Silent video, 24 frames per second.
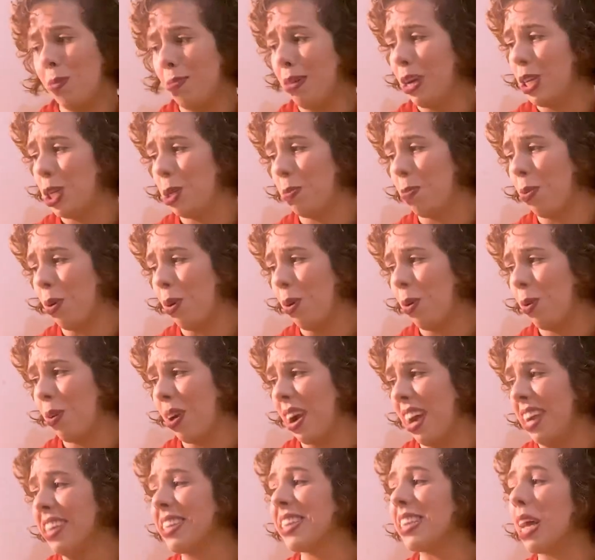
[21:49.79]
much
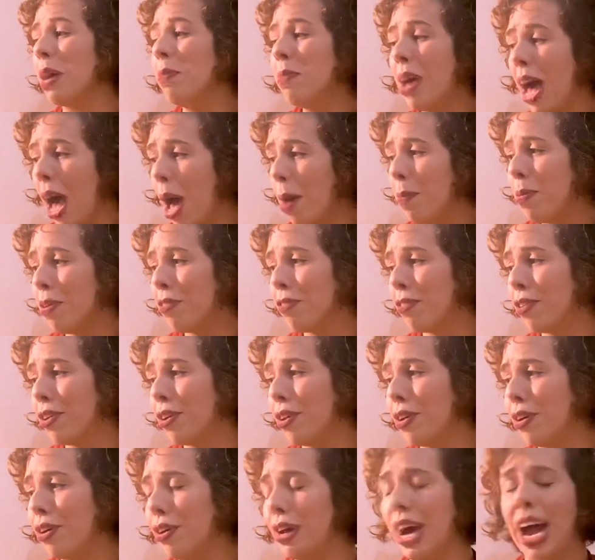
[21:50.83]
progress. I'm happy for
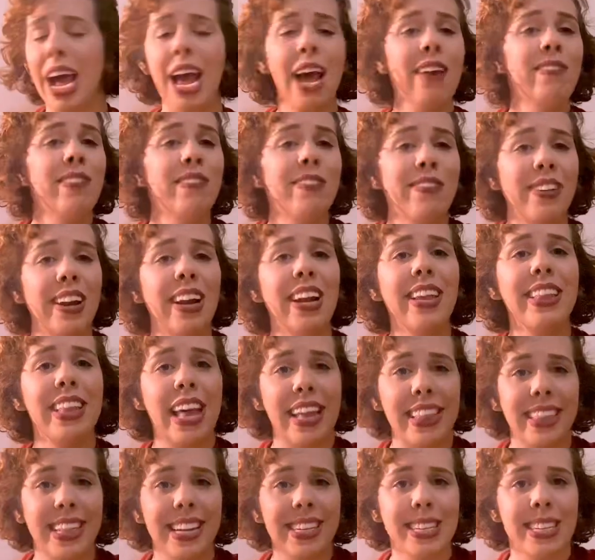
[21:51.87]
her. I have a feeling
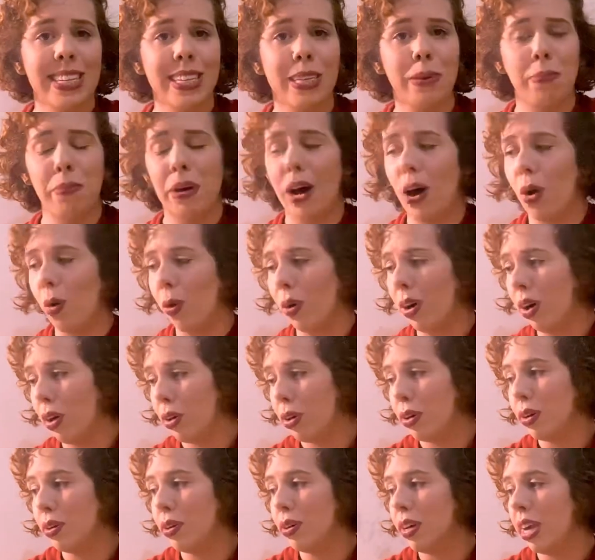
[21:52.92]
that this is about
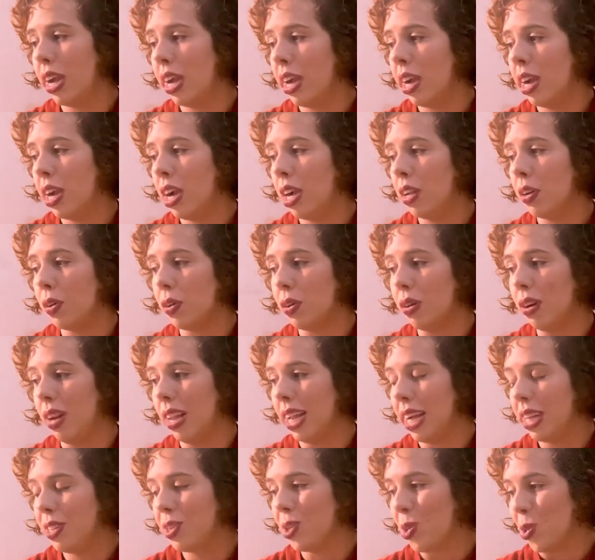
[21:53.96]
her and
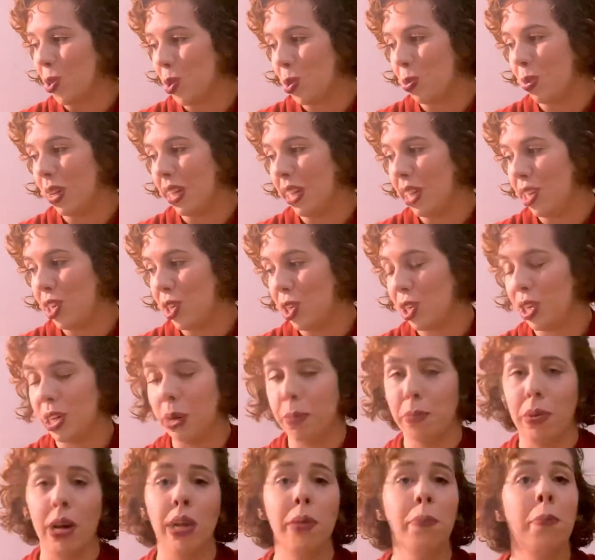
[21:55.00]
Orlando's
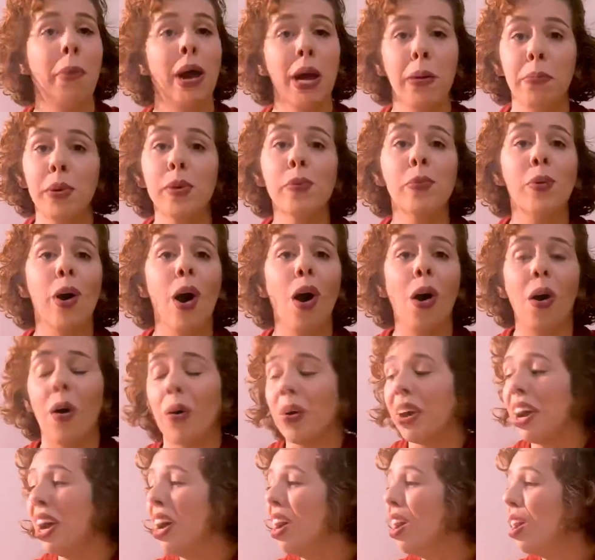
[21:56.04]
relationship. I might be
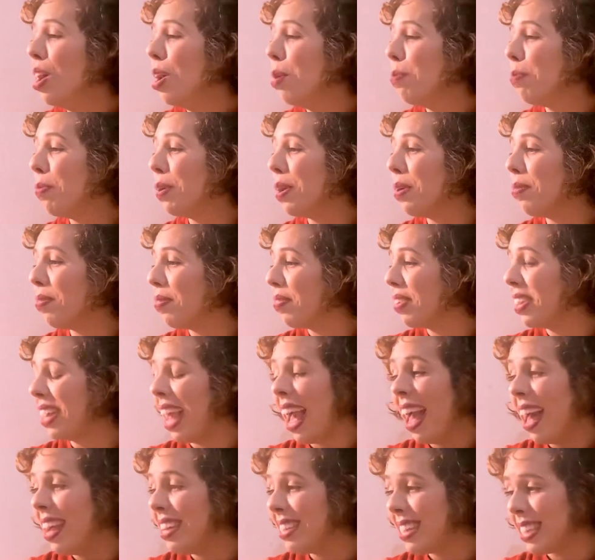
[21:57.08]
wrong. But
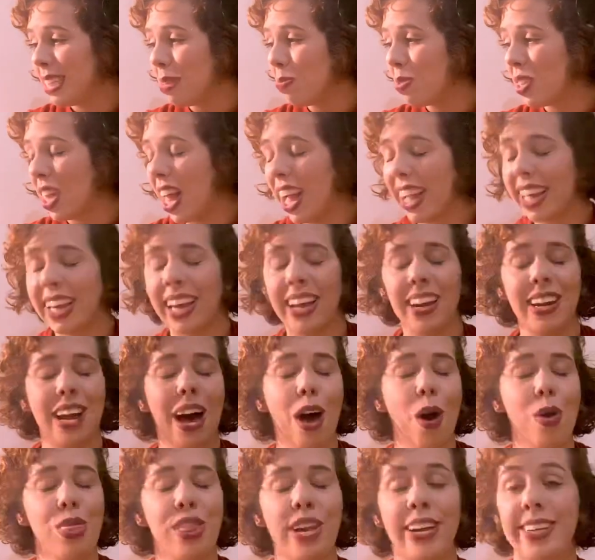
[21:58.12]
yeah, it seems like it.
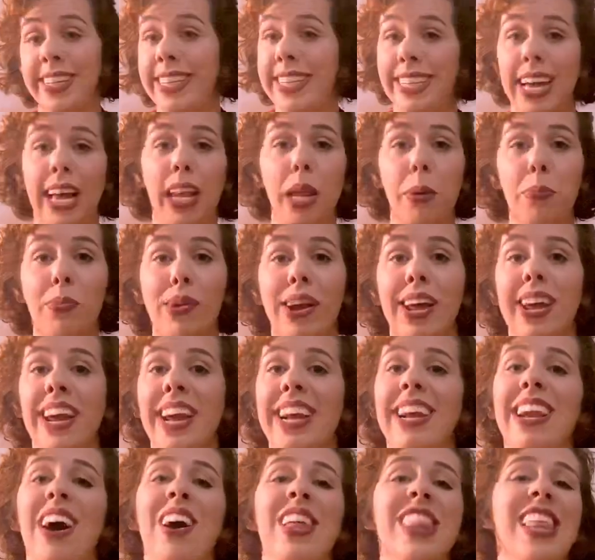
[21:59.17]
Now they're celebrating,
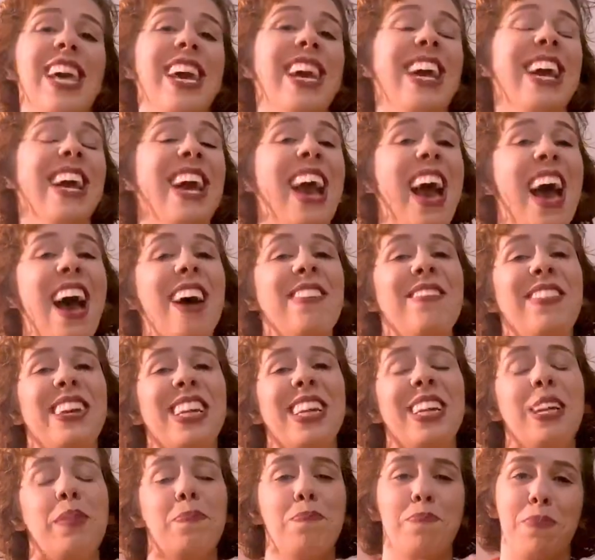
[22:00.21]
now they're
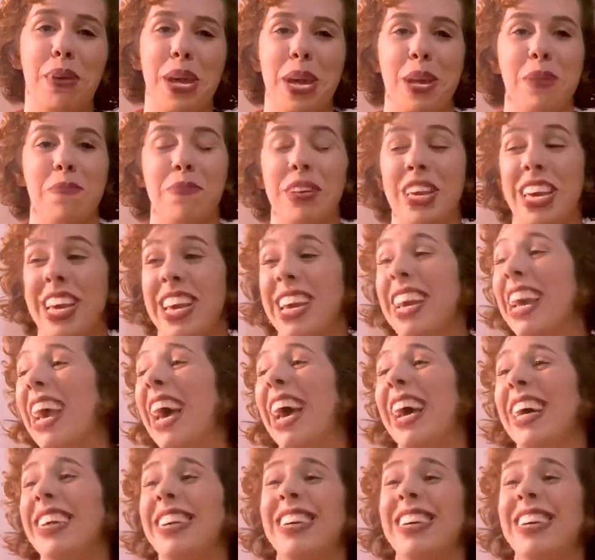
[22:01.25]
having a baby. And,